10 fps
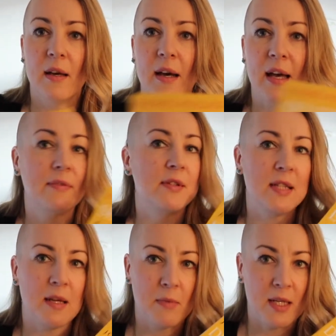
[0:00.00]
I have to
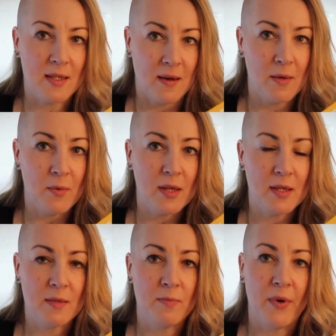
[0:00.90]
take my time with
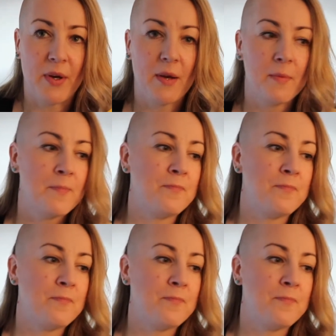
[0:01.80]
this book,